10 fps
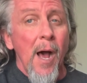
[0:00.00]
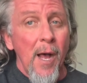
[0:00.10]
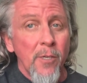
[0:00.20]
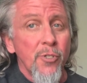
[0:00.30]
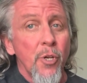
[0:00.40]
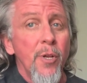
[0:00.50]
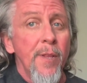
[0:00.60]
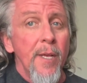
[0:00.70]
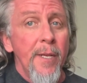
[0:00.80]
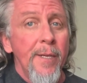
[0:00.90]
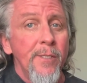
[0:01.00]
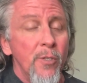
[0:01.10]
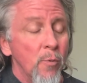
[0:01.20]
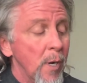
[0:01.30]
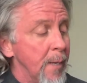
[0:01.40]
I'll show you the easy
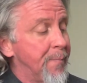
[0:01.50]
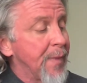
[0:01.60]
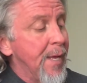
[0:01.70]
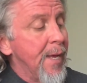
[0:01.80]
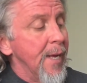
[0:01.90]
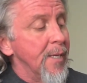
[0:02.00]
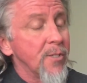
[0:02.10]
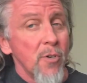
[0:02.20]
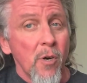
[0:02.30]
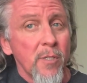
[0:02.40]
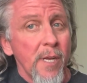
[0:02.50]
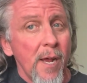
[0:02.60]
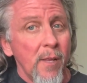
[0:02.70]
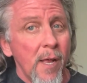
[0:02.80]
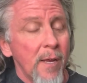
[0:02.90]
way. It starts
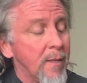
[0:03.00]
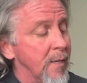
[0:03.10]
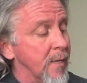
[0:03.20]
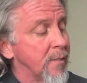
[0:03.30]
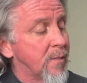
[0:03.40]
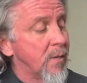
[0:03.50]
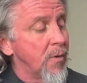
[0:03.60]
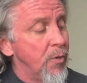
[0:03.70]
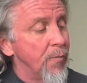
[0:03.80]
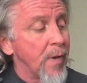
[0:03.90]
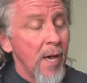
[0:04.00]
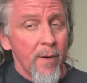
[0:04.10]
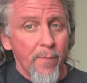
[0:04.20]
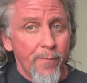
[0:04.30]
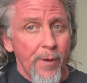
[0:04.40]
out like this. You've
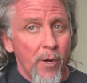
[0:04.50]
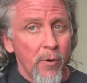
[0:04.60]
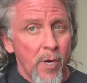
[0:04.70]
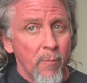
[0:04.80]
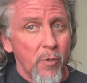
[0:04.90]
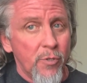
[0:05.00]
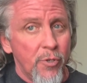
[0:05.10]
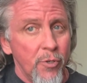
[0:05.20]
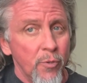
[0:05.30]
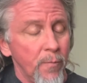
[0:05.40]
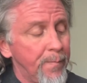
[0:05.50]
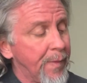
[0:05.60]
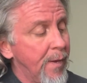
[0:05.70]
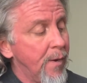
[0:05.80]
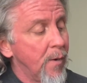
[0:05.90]
got finger number 2
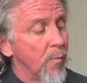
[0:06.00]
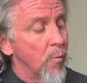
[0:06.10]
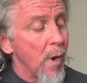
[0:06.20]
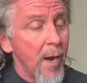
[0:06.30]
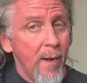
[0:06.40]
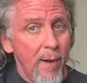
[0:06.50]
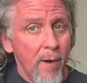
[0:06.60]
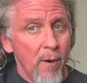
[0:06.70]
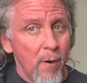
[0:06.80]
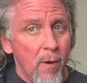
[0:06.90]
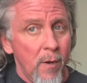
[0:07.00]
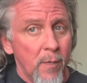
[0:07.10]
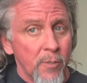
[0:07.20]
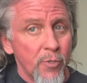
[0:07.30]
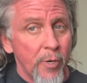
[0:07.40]
right here
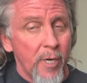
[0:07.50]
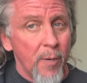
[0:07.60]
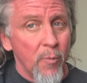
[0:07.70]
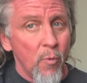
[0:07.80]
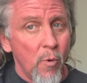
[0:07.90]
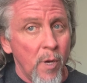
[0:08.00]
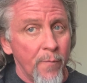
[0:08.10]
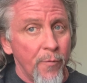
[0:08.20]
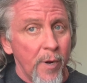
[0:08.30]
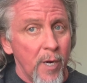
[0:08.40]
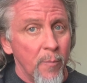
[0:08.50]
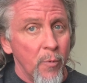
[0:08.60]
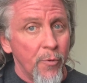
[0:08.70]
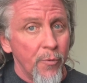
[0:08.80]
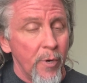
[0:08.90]
on string number 1, fret
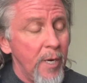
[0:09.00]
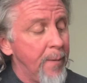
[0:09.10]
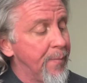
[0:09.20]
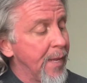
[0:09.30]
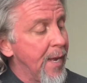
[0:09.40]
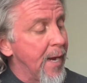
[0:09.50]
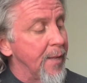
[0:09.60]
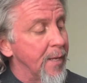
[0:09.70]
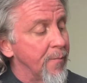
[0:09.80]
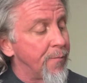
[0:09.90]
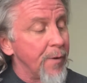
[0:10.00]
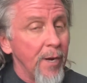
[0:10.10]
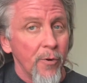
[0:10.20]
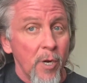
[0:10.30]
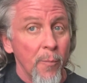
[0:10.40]
number 3, and then
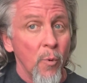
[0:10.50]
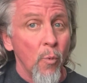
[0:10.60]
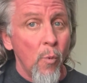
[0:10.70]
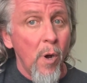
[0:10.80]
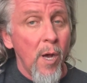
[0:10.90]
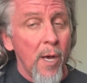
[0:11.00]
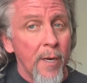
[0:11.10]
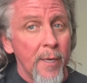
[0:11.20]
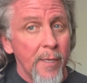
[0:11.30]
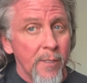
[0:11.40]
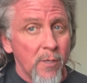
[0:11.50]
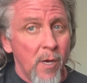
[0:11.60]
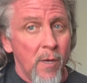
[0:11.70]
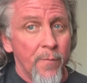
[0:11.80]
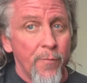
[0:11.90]
finger number 1 is
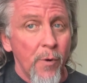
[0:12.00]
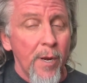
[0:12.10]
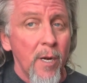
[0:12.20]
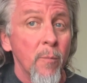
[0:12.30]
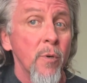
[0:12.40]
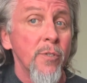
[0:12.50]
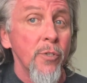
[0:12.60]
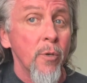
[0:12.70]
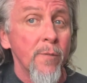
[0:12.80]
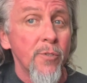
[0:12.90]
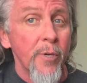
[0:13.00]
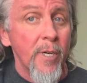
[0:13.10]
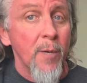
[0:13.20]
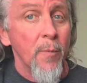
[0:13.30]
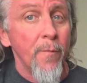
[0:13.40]
on fret number 2 of string
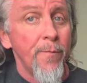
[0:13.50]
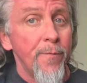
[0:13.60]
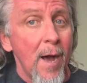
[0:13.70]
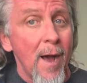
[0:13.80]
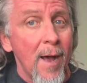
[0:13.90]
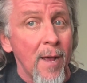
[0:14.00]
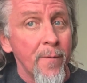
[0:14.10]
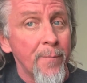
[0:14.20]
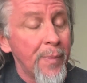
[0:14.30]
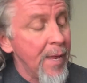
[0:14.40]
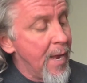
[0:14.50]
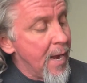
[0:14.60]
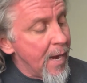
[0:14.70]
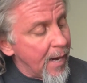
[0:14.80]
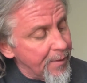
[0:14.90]
number 5,
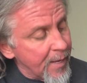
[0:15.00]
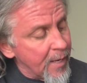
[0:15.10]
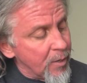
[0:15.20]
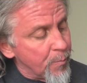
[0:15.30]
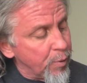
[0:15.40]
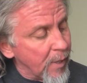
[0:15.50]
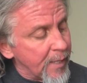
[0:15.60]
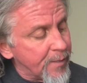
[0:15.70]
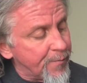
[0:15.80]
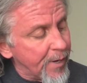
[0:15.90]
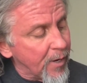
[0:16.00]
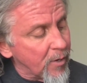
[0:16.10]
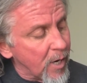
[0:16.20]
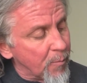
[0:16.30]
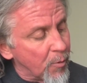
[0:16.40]
and then you place finger
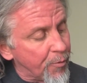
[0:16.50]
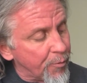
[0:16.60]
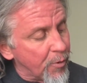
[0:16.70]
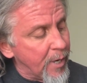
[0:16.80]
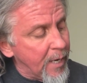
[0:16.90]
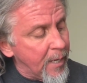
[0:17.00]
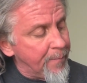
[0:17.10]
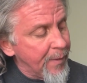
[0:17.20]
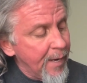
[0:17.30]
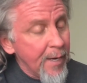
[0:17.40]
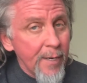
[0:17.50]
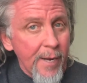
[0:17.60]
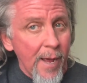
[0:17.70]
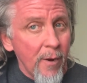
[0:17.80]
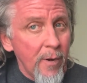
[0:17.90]
number 3
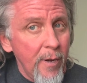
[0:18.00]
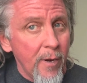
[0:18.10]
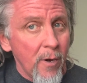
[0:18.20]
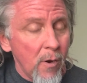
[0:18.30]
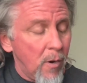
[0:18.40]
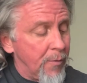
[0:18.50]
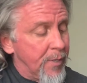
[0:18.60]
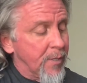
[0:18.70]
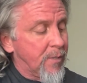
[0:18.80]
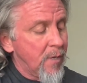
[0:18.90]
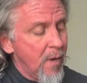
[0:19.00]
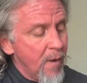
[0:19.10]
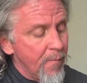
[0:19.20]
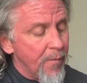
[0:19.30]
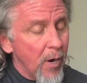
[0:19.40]
down here on this
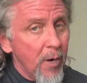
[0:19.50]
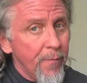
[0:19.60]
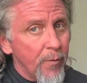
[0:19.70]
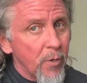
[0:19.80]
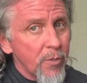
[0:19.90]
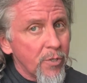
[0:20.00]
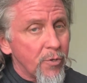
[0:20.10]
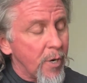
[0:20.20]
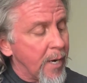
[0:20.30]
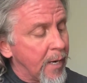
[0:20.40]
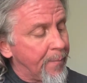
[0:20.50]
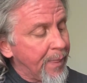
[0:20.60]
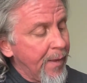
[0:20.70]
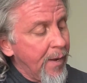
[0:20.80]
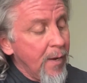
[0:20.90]
very first
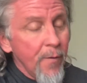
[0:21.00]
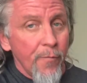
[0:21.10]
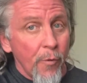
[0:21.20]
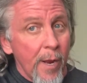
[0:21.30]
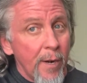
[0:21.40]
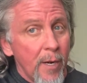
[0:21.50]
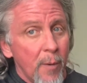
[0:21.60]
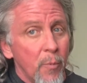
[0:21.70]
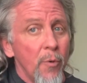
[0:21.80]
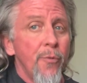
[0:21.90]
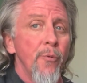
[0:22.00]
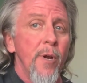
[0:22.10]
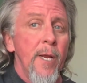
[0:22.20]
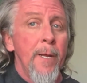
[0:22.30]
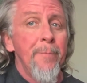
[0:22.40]
string, fret number
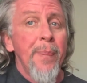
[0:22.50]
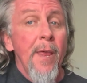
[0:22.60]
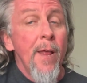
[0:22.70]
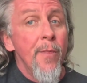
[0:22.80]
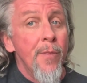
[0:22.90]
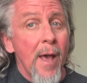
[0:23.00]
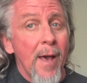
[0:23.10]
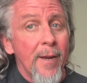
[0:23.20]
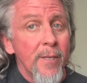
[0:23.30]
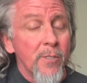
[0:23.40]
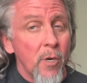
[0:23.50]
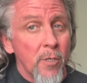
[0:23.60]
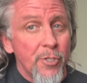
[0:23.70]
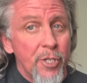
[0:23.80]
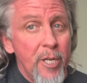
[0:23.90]
3. That is
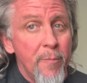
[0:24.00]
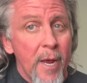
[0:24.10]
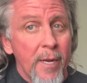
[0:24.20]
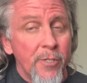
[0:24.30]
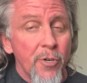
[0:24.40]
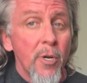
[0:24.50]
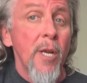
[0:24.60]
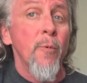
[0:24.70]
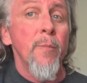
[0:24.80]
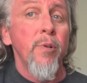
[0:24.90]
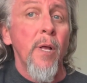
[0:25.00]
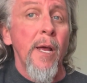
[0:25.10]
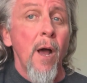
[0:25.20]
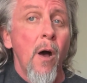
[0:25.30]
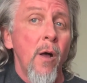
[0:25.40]
our G major, and we
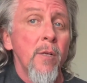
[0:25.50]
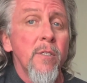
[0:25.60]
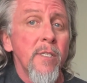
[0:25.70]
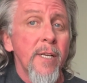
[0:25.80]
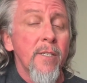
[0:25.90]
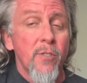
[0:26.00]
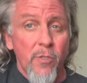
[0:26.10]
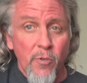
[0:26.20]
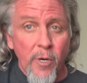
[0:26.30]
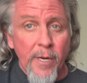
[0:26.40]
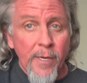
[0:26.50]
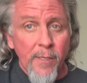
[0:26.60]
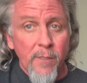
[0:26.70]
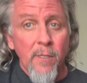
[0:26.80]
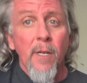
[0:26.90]
play all 6
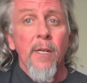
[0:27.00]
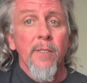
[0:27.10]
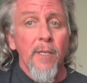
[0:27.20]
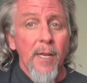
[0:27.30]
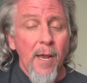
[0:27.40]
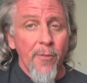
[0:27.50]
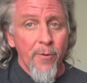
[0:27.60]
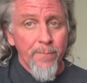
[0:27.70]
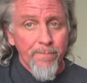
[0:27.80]
strings together.